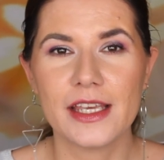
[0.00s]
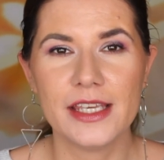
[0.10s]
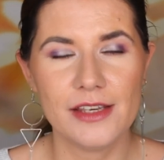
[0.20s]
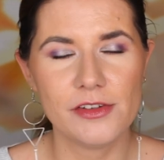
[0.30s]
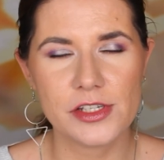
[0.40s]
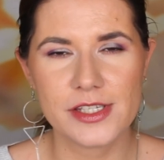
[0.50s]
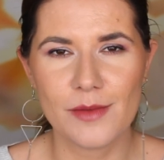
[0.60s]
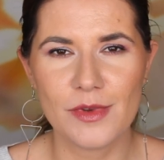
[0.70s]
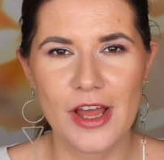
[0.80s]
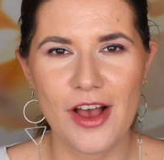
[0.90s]
Give her
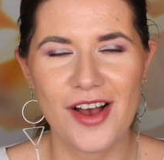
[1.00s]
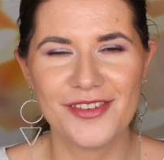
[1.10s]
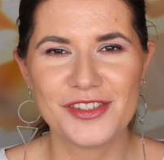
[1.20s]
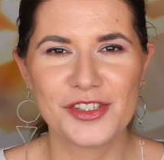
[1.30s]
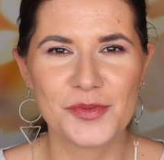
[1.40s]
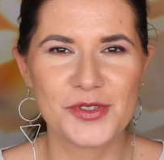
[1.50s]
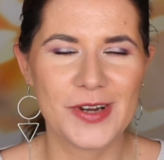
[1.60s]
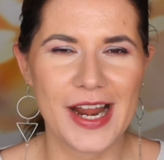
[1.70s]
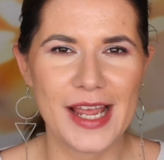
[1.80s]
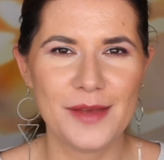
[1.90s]
some love,
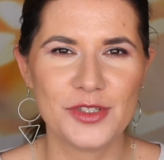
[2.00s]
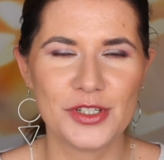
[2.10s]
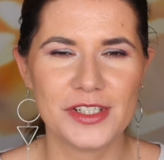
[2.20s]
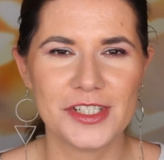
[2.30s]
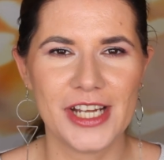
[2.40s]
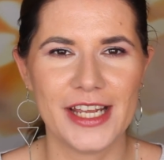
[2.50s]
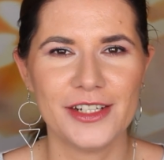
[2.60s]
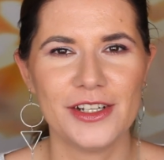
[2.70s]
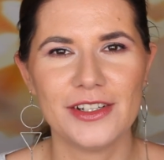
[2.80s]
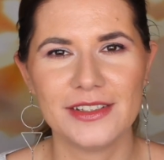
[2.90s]
subscribe to her
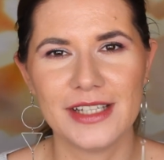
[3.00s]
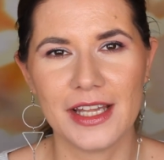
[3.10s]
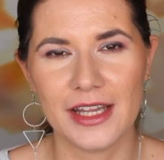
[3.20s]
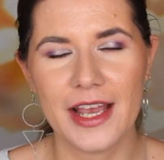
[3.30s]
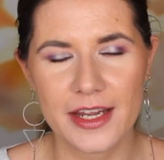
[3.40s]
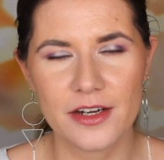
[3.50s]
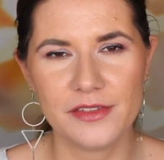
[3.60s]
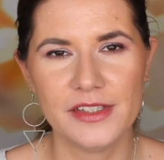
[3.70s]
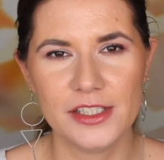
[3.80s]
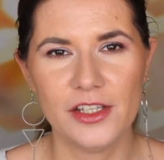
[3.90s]
channel, like her
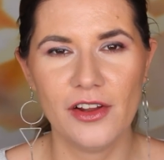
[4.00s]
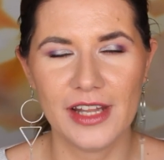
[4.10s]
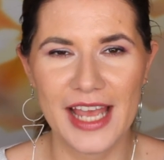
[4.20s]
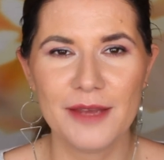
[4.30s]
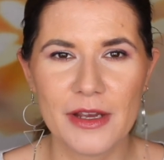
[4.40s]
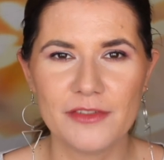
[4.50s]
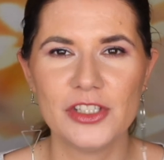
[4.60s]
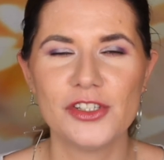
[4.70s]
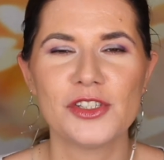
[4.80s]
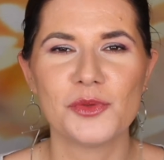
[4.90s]
video, like my
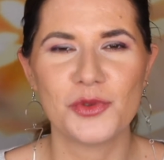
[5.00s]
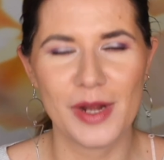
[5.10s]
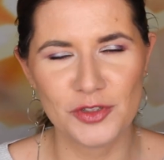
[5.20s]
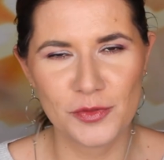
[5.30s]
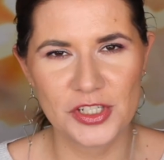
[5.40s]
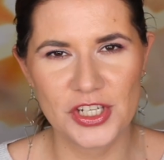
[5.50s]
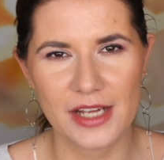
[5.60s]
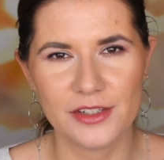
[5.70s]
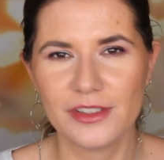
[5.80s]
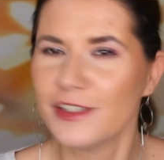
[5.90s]
video, subscribe to my
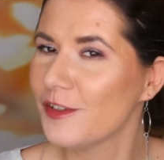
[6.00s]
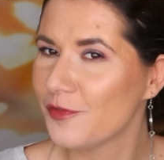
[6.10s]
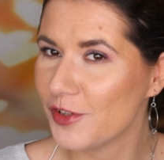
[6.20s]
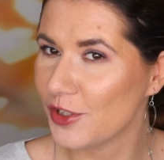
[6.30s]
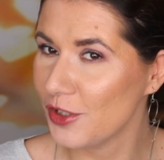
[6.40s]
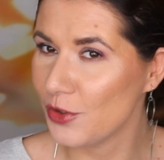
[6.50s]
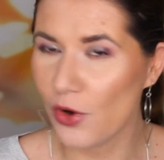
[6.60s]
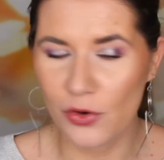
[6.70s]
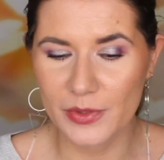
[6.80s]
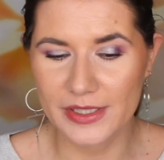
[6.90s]
channel if you
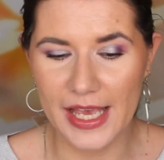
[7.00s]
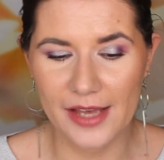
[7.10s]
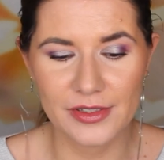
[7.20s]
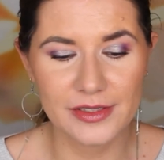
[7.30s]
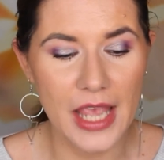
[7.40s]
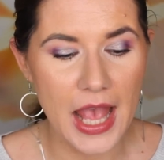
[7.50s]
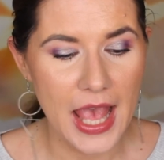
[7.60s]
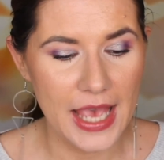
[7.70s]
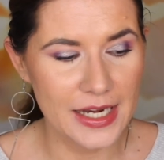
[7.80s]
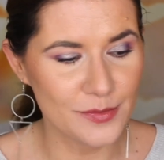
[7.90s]
already haven't.
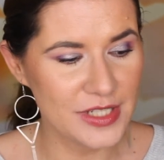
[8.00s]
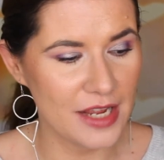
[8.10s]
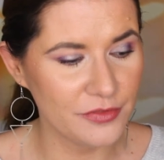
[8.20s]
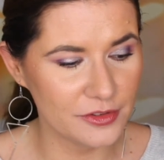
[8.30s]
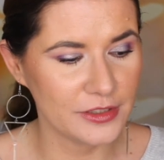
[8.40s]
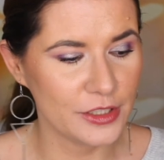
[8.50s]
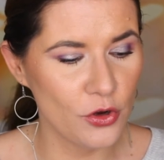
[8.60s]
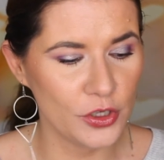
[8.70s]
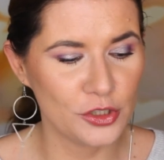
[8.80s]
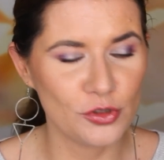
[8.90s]
And I'm definitely
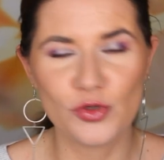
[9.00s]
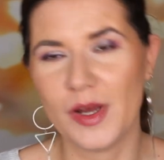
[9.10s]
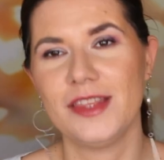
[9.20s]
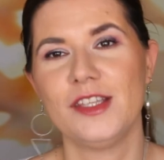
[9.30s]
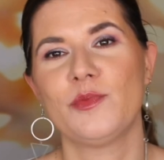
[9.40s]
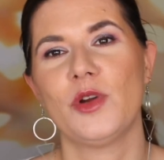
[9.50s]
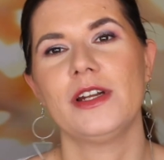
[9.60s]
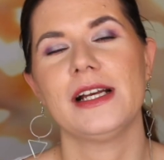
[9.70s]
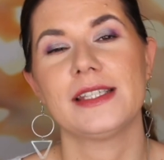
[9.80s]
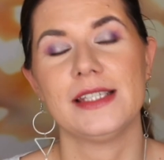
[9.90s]
going to try this
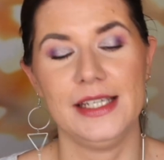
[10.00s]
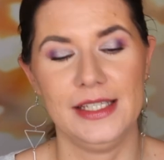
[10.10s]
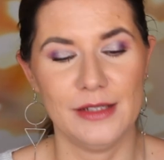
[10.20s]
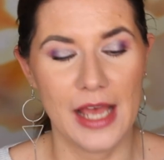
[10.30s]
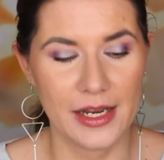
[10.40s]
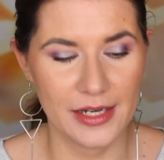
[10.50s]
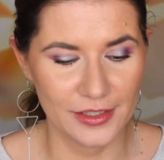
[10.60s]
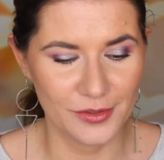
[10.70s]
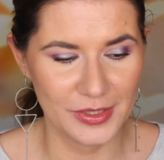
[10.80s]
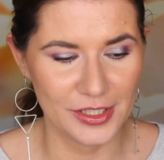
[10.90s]
product in
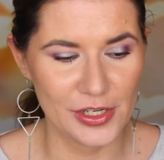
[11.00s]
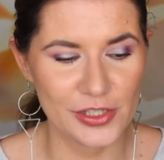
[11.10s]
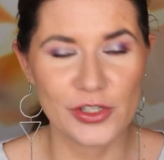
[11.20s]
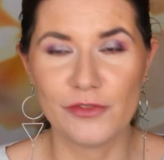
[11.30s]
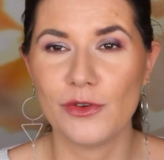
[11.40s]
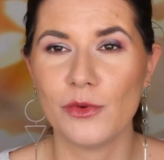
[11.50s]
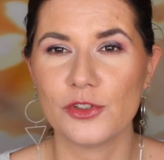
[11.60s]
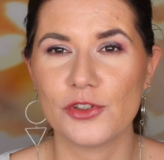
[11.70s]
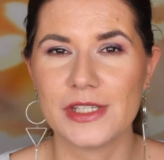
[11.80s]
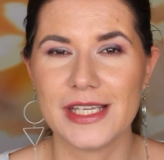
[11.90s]
another video. So if you
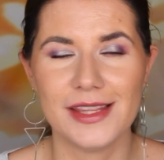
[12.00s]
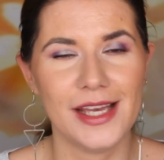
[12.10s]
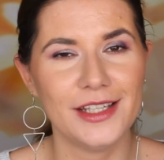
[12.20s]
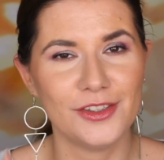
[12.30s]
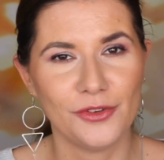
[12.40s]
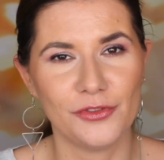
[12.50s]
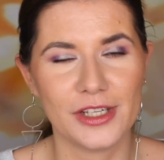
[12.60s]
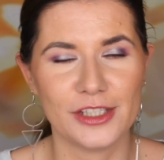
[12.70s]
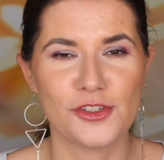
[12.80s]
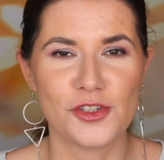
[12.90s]
want to see that, don't
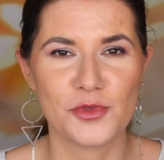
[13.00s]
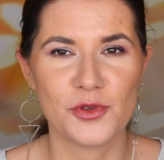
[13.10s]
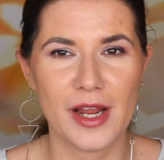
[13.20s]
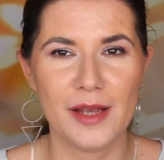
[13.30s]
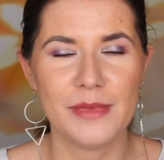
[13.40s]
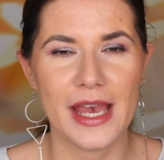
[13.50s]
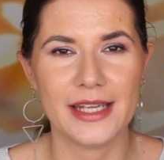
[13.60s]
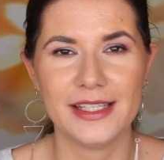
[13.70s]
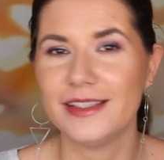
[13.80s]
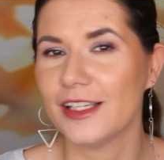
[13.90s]
forget to subscribe
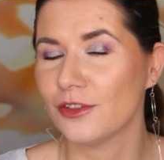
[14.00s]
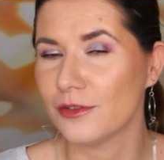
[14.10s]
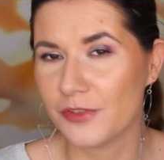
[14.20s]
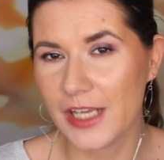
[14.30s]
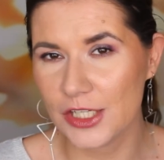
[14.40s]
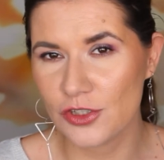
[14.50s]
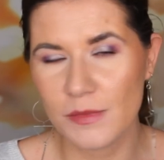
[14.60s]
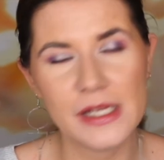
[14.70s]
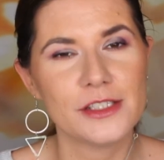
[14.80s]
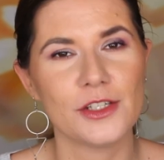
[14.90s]
and hit that notification
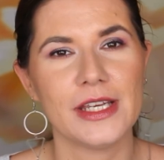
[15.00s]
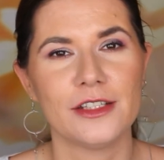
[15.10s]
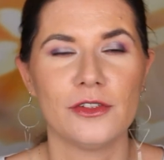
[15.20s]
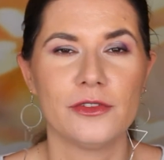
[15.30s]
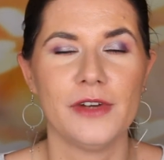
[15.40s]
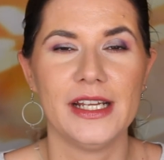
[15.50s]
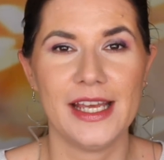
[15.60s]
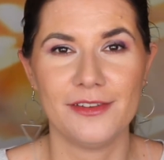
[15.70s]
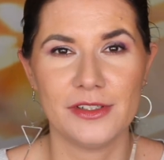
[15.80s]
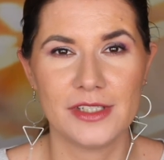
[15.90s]
bell so you get notified
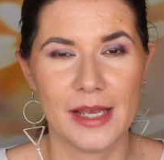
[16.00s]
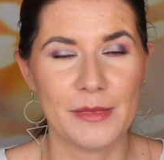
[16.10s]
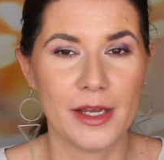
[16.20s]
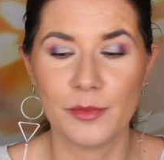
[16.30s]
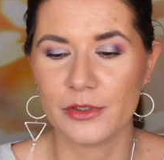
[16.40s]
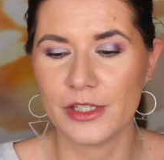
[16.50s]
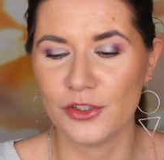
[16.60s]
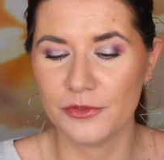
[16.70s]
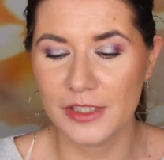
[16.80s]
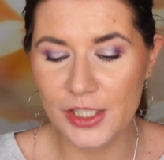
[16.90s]
every time I upload a
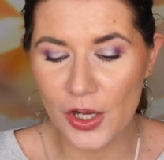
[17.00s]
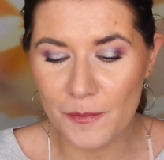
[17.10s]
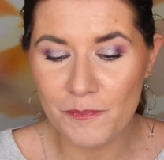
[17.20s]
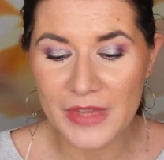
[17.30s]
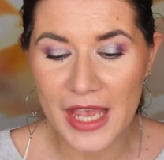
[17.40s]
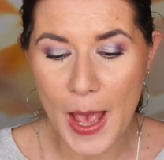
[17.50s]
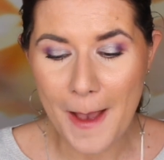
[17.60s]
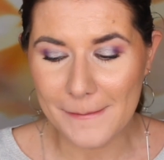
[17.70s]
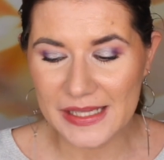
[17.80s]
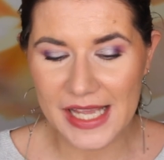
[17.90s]
new video.
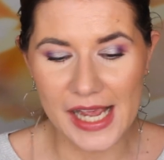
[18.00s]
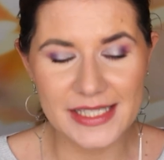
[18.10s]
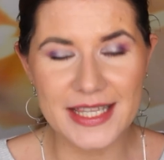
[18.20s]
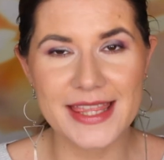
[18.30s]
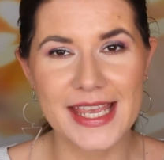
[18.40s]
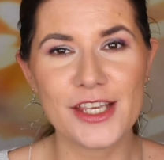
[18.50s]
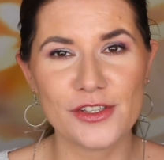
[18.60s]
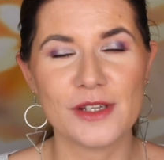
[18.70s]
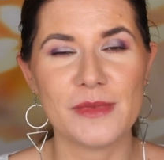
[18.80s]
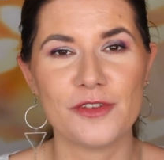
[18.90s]
But guys, thank
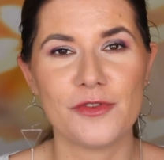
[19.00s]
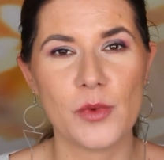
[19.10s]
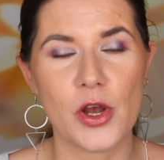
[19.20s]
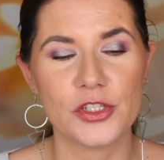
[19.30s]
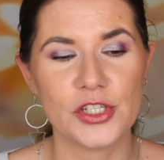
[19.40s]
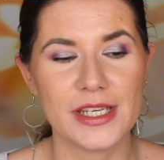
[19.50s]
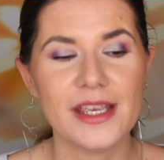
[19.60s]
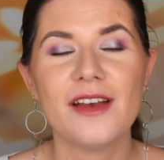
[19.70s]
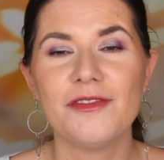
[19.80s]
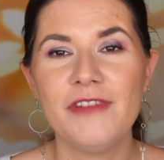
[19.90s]
you so much for
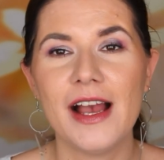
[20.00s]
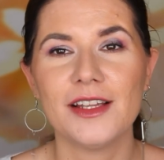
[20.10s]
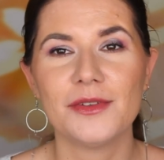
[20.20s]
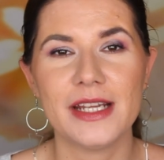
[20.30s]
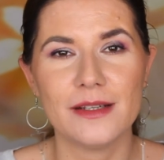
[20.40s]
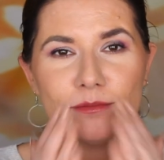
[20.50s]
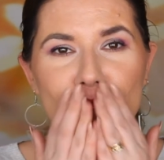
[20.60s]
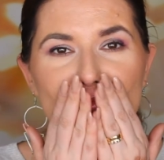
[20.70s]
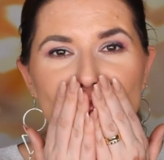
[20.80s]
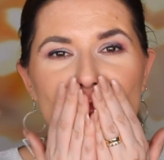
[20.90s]
watching. Valerie,
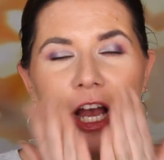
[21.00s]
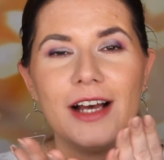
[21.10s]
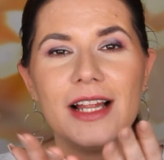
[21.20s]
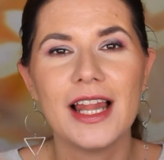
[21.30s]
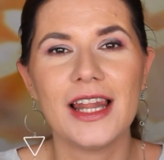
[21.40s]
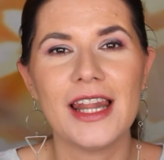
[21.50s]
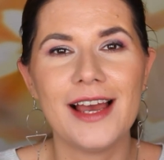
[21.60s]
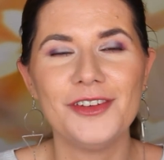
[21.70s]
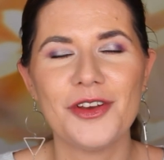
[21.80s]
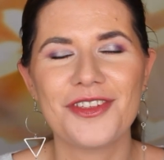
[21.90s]
mwah, I
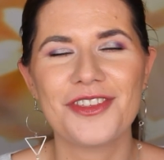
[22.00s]
love you.